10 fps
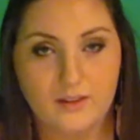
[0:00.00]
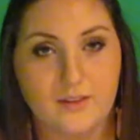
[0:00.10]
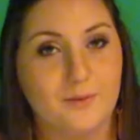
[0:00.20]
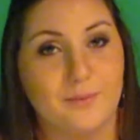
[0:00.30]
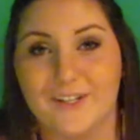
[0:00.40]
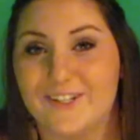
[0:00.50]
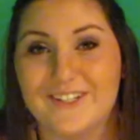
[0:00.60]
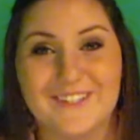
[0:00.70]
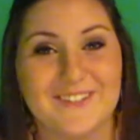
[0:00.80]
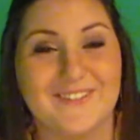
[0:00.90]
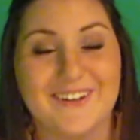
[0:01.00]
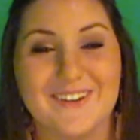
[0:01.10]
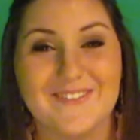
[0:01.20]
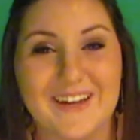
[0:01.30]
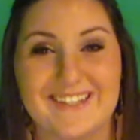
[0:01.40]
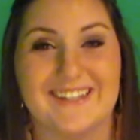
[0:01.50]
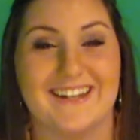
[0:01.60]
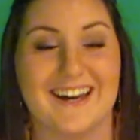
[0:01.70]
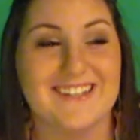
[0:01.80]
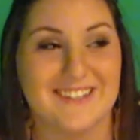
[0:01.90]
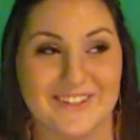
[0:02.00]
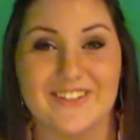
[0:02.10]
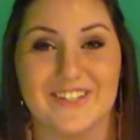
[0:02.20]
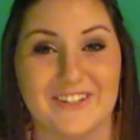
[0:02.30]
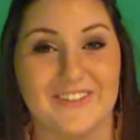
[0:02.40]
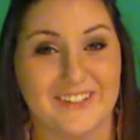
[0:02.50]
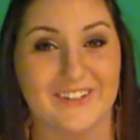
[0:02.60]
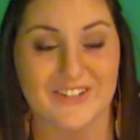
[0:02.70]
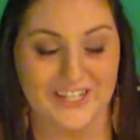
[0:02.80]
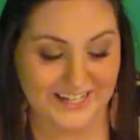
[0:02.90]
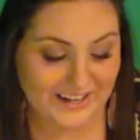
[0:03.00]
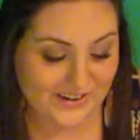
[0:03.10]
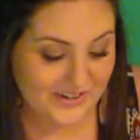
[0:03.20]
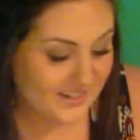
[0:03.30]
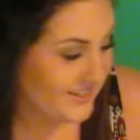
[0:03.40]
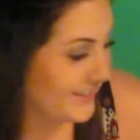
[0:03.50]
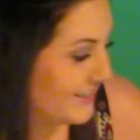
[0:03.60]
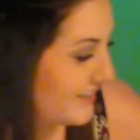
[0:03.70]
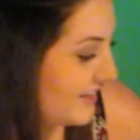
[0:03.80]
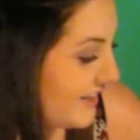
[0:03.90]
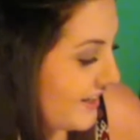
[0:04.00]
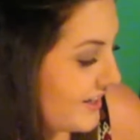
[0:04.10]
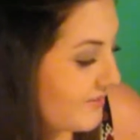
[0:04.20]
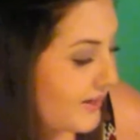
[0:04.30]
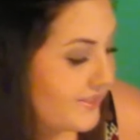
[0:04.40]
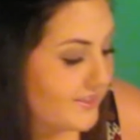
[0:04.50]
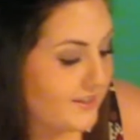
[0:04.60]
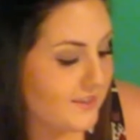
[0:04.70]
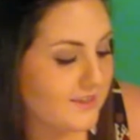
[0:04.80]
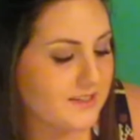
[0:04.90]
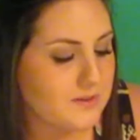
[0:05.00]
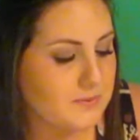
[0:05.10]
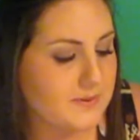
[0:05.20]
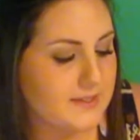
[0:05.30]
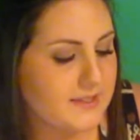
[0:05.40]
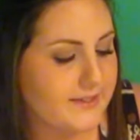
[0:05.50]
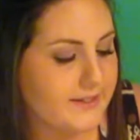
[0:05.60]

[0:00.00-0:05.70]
their blushes smell amazing, guys. Seriously, you need to go check it out. I think that this was